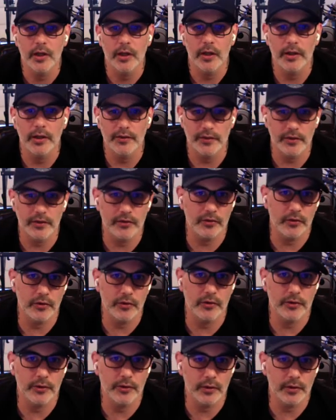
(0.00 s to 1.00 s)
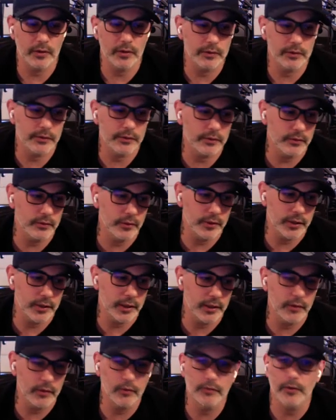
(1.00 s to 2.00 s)
It's easier to look
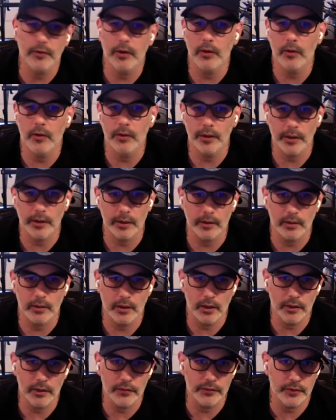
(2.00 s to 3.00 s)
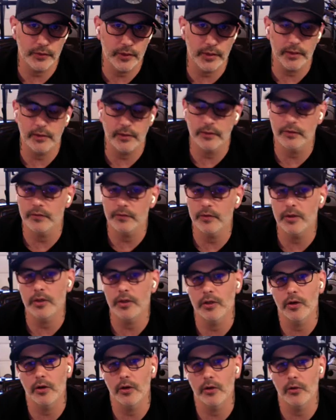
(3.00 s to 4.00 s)
at your phone and get lost in endless
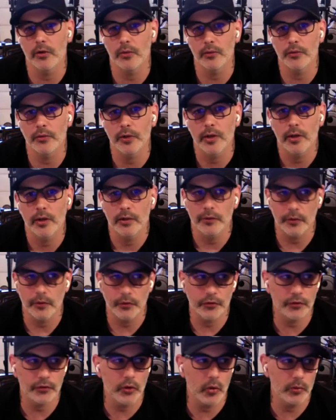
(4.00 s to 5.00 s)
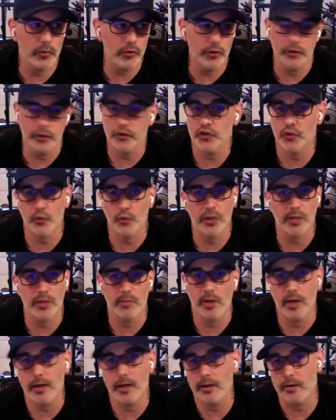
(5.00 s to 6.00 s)
videos. You can stream
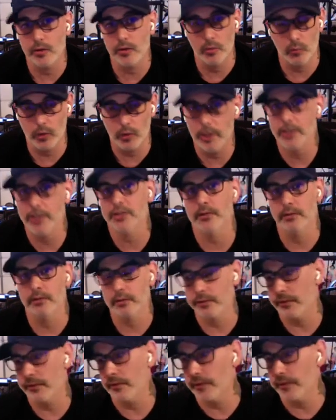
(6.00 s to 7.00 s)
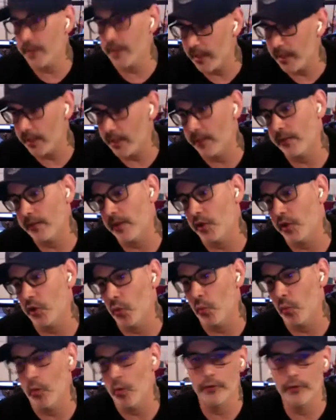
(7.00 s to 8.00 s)
you can watch literally anything you
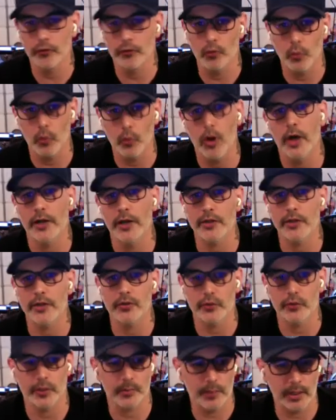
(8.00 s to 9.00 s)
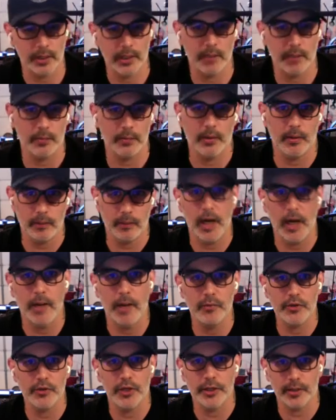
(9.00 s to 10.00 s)
want to watch. You can pick up an
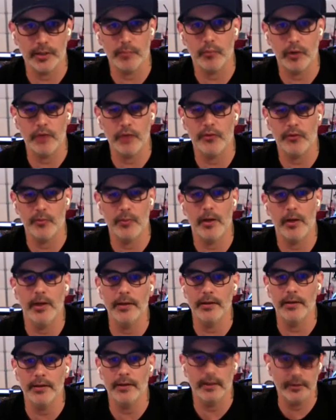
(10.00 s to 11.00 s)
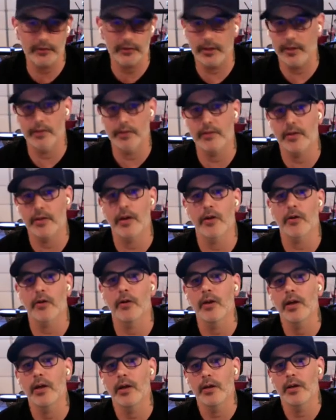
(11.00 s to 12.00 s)
object and press a button and it's like there.
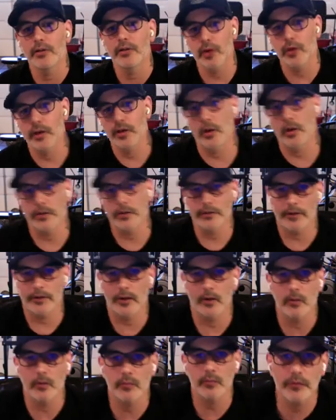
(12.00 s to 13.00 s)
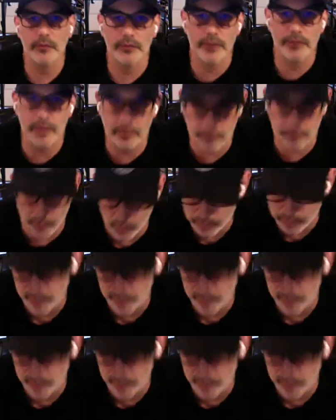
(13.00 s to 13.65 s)
So I know that I know